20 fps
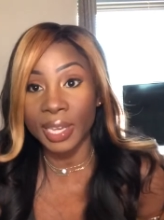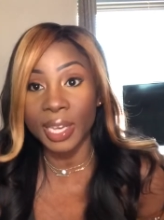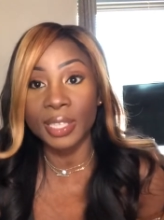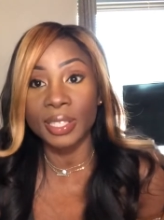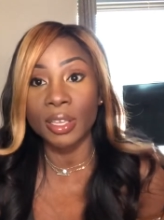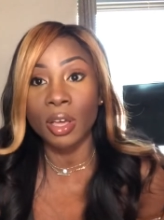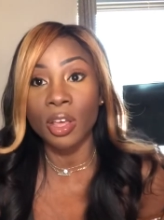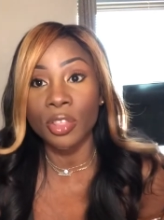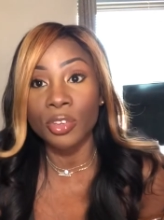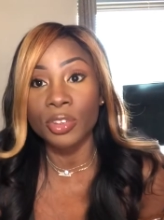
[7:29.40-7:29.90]

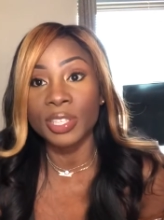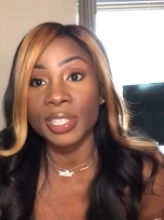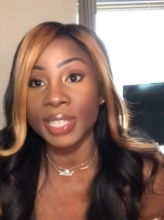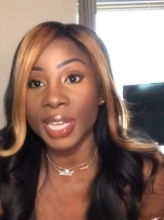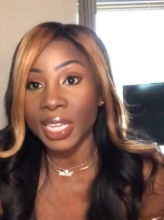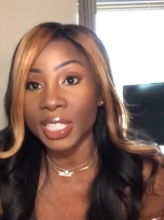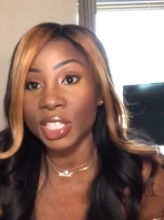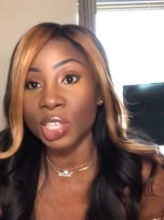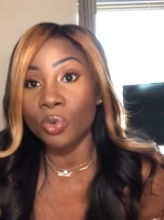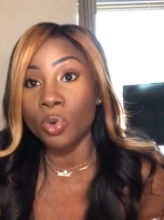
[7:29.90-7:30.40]
other
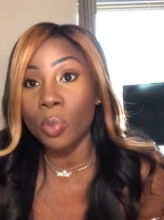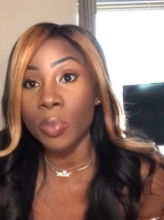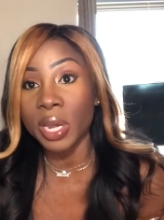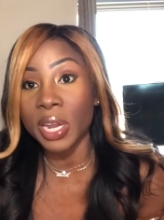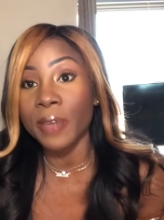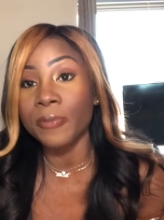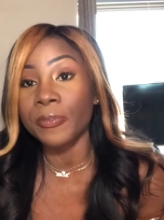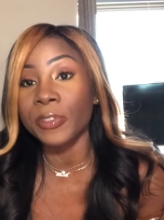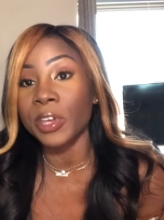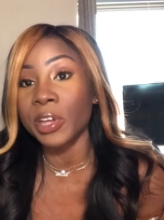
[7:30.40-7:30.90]
sexy women
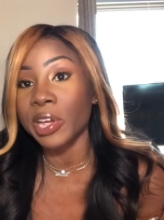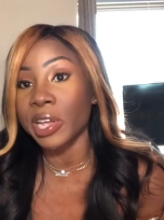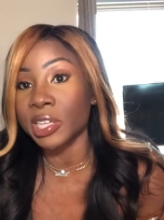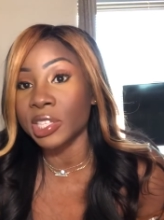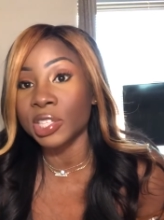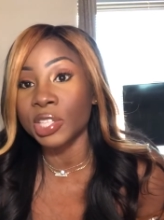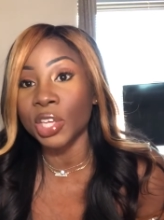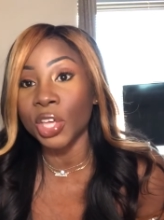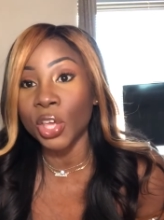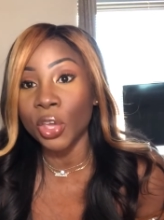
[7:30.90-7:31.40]
if they're
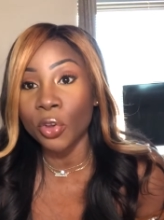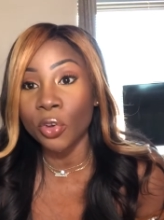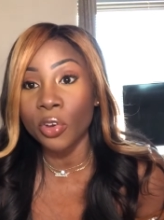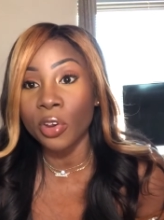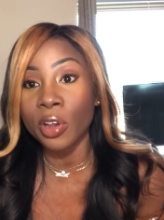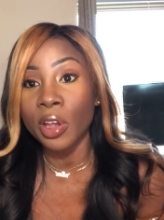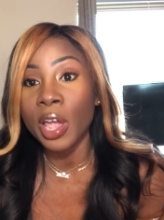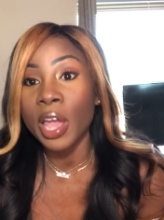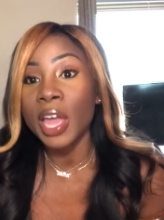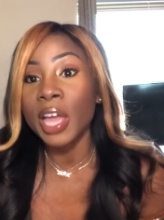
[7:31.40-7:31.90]

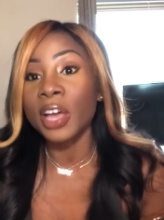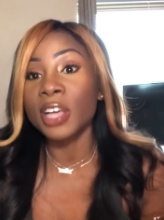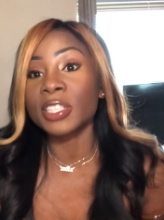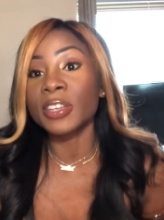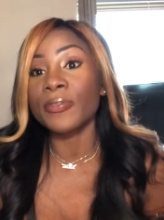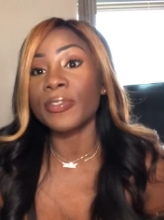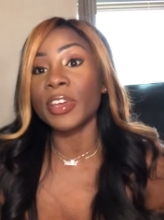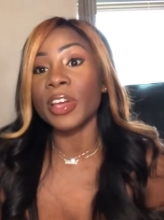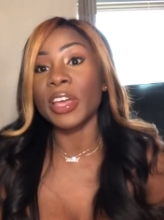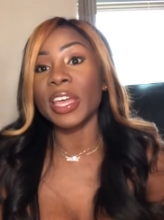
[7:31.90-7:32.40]
insecure because
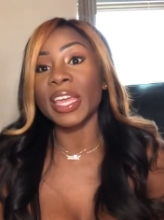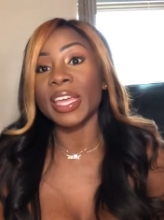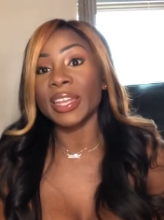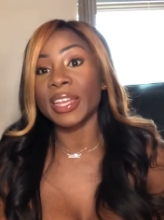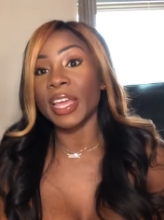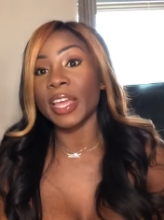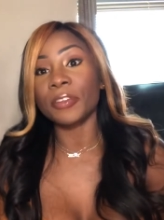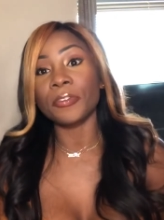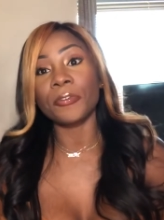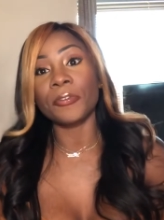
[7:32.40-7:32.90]
of their
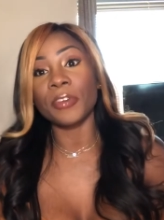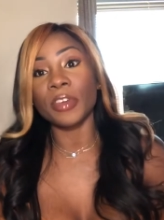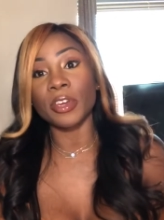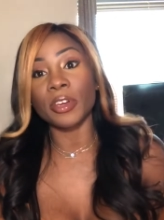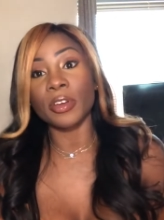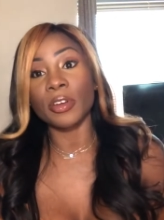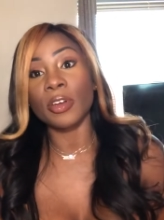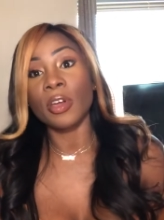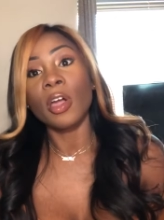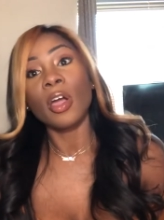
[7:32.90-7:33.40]
innate
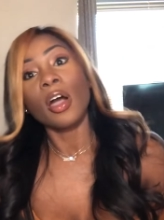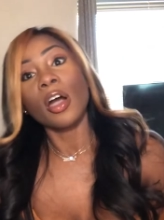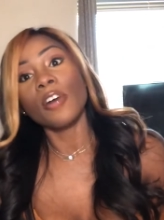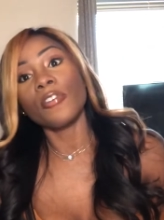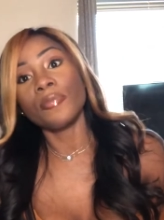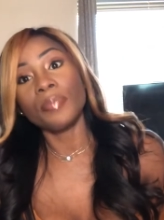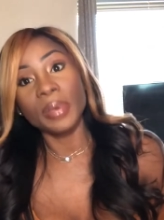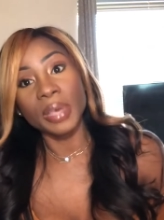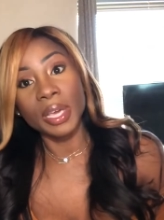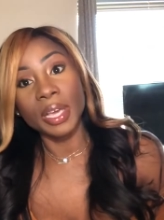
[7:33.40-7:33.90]
fear
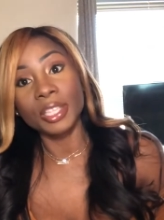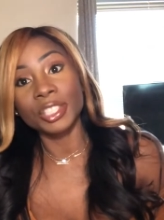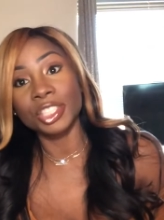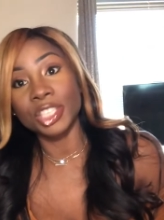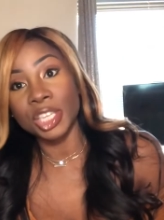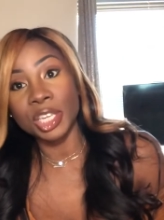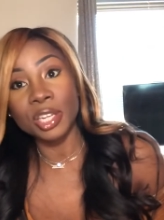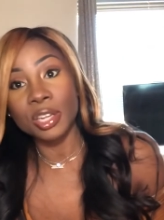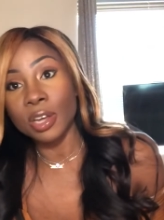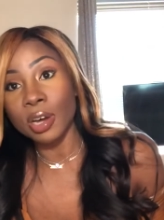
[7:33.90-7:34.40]
of being
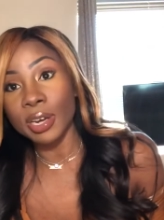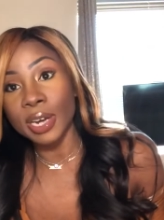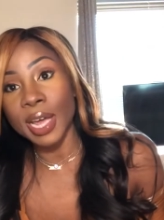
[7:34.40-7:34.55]
cheated on.